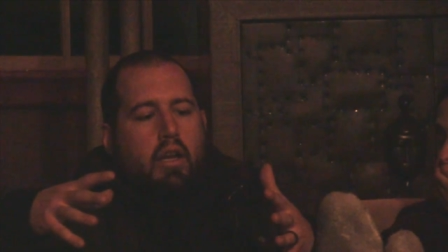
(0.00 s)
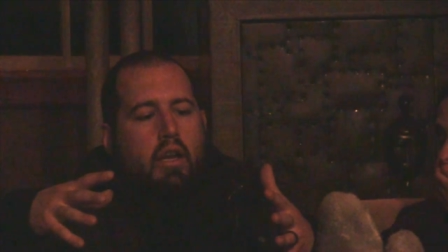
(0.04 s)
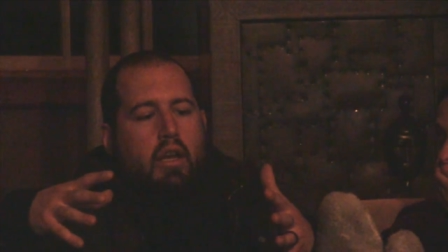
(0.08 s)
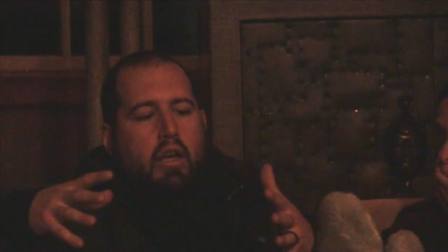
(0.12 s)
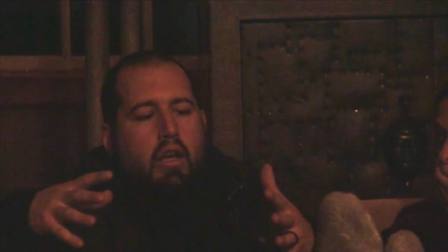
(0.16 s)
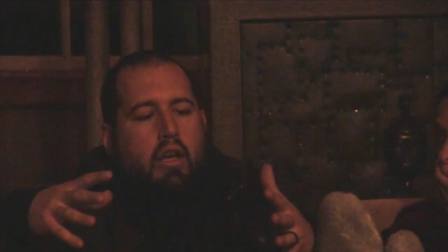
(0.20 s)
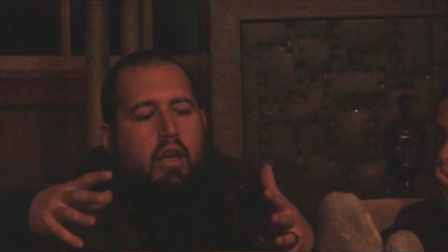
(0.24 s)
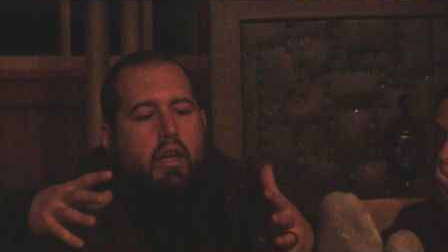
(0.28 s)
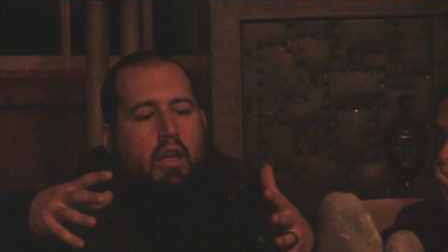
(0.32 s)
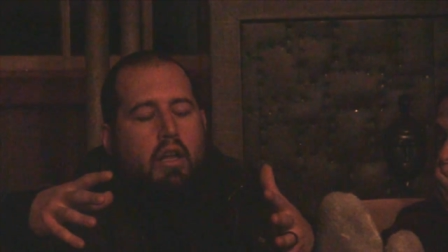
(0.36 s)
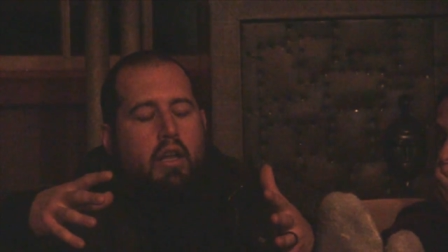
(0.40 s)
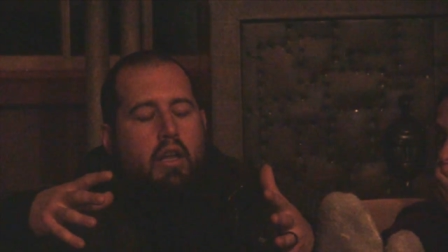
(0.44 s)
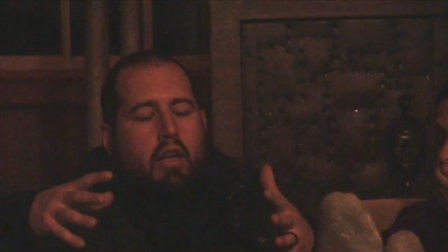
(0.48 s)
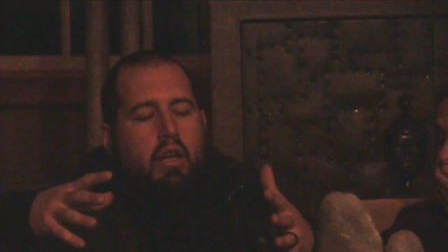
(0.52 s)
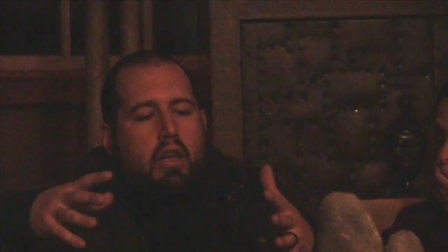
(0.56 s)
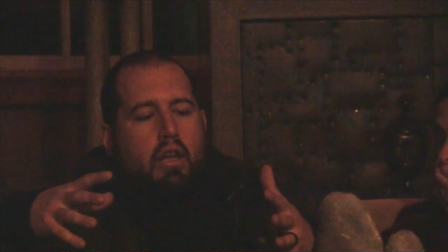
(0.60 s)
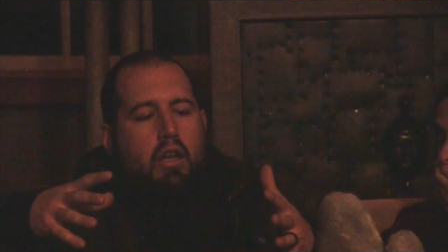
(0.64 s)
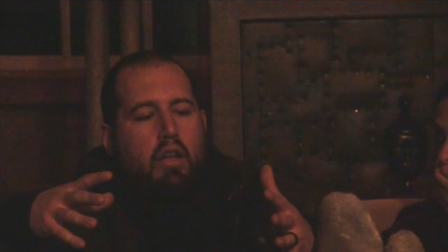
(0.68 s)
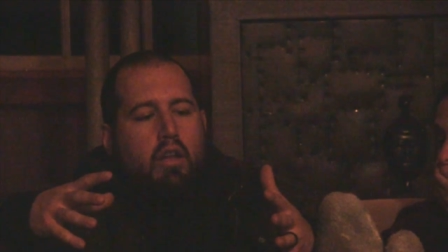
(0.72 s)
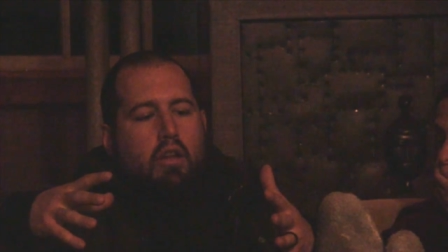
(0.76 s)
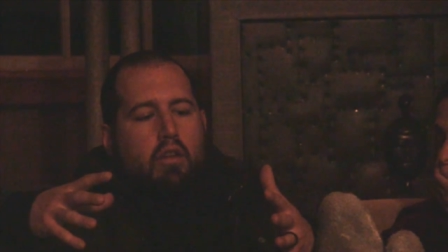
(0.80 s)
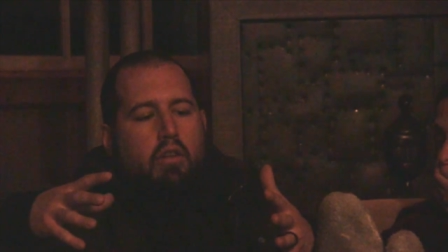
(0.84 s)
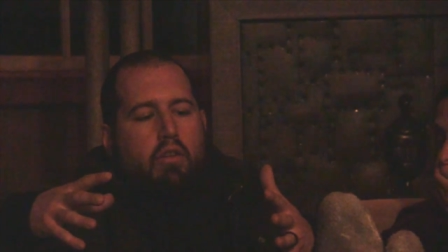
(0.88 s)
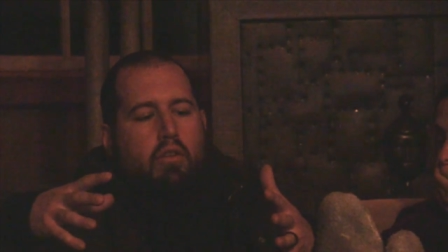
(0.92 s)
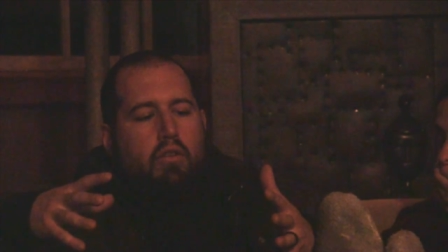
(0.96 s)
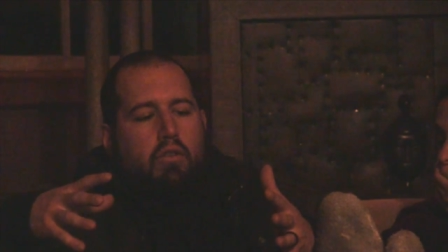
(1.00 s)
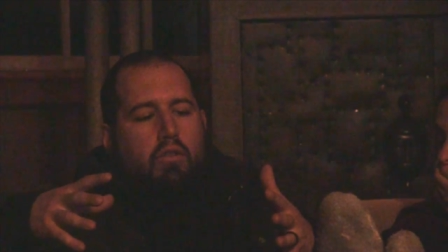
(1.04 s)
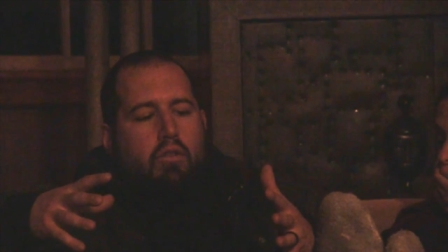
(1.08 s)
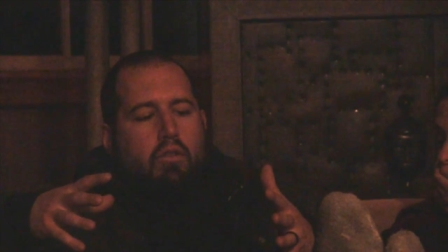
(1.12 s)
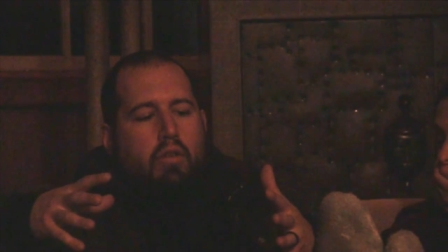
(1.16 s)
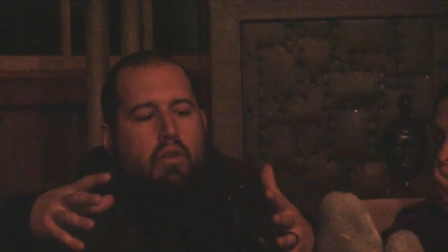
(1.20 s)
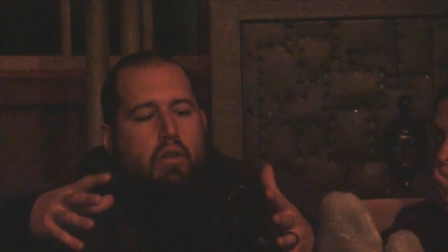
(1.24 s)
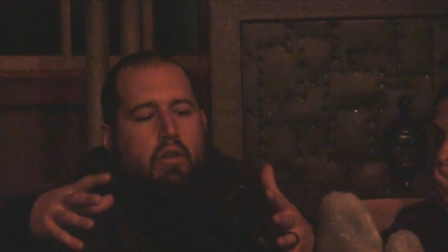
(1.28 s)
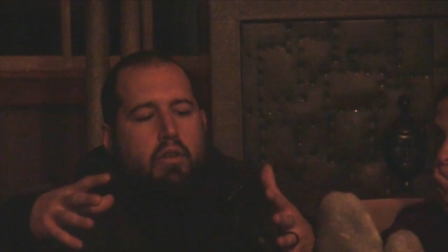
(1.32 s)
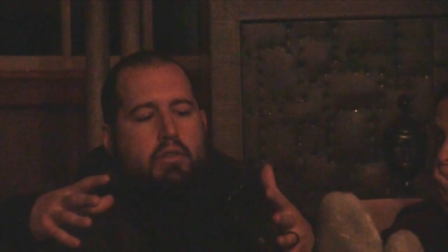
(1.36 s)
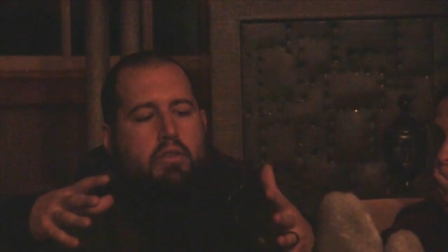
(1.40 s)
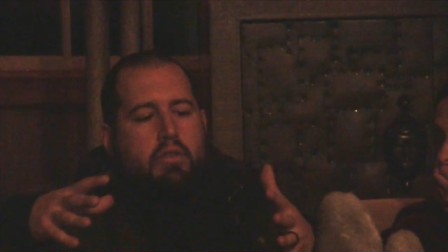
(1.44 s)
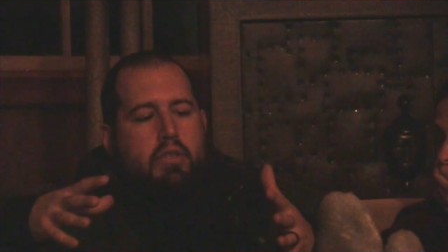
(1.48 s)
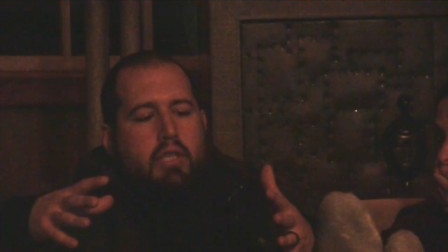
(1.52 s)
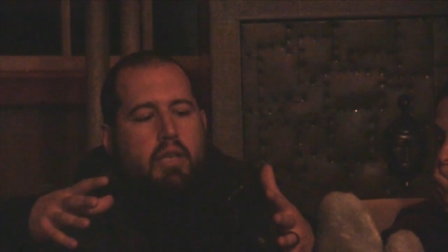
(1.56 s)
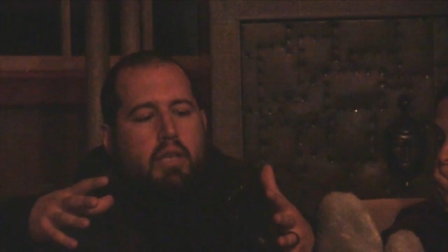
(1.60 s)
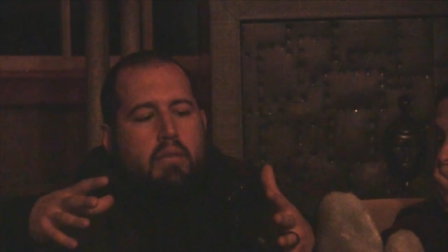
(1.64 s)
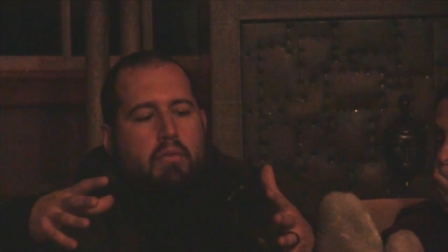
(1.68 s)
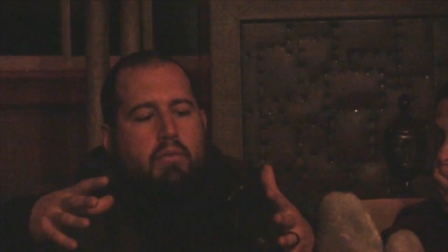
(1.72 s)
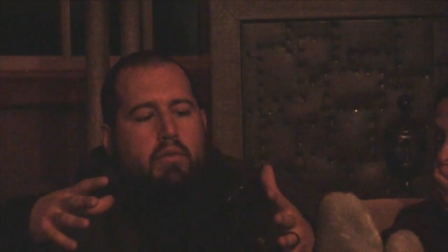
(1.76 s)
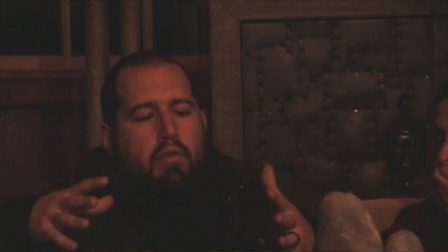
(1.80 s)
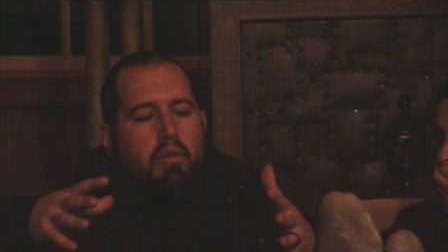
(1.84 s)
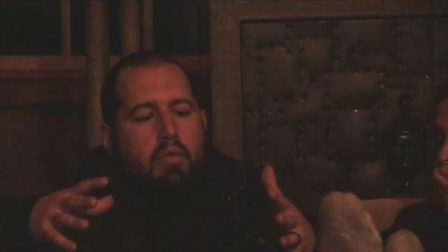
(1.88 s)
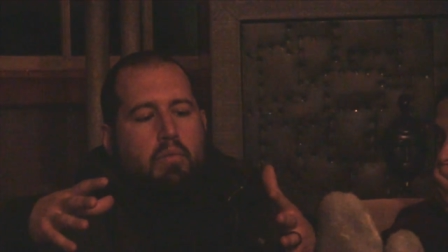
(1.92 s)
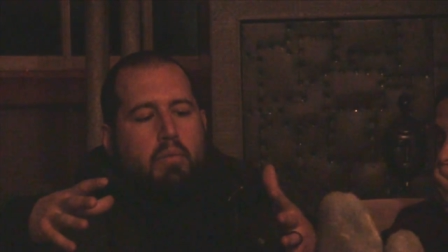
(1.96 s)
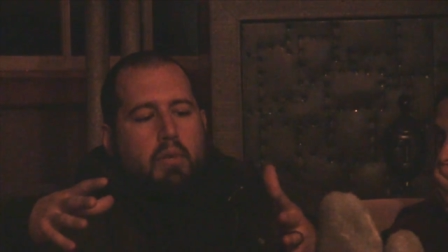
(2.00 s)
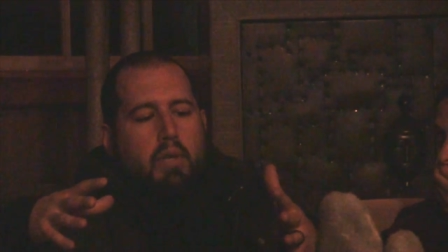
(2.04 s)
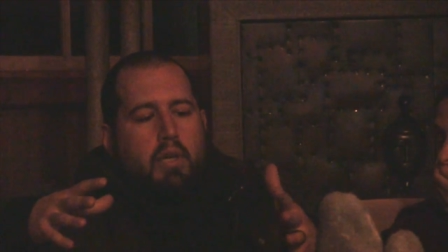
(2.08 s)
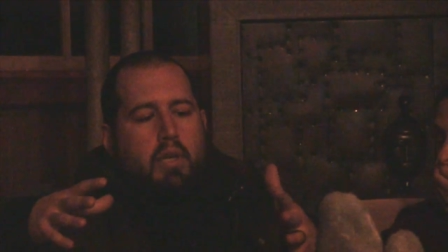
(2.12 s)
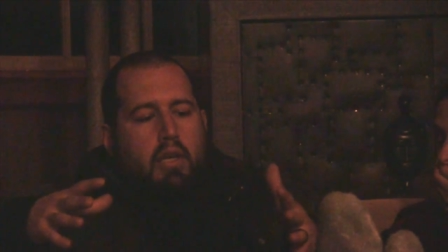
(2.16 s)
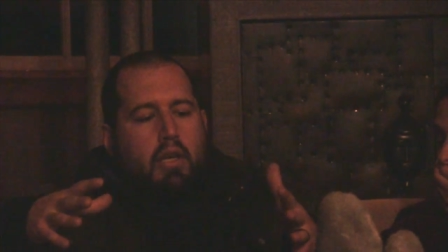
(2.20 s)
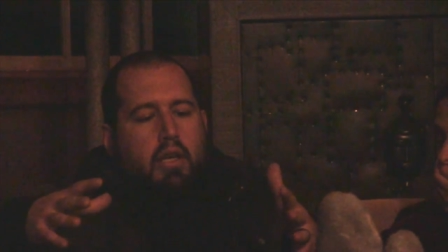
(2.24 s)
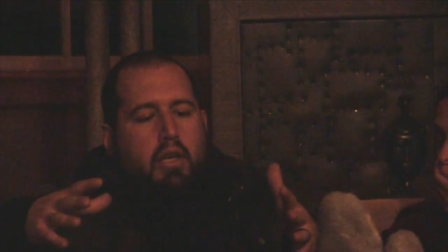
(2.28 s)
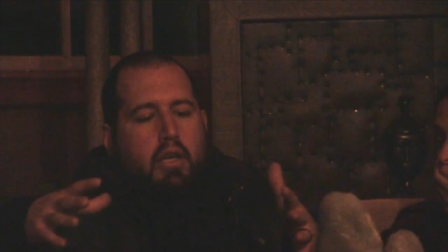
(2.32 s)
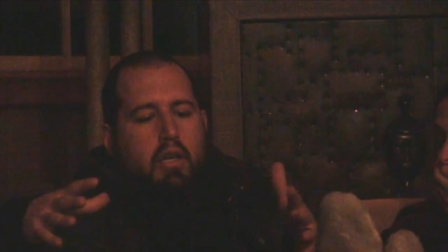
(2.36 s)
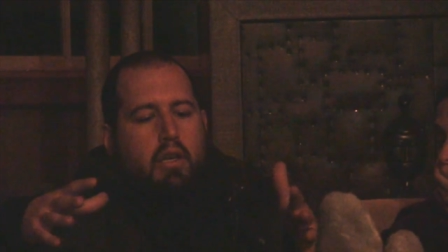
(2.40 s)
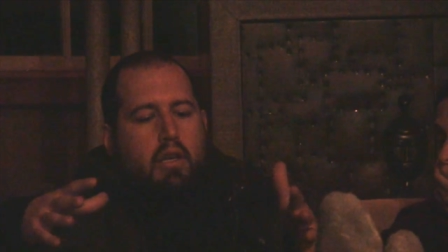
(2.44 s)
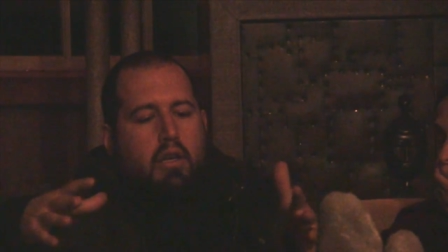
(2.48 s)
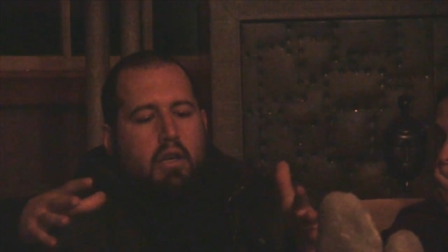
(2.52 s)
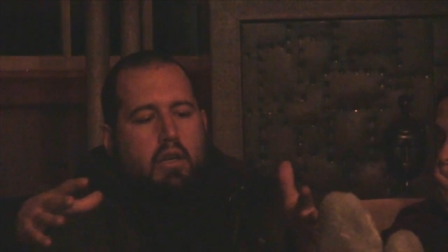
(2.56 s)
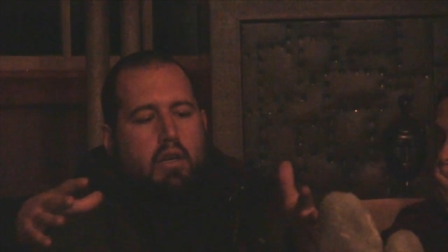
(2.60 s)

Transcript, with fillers: And so there seems to be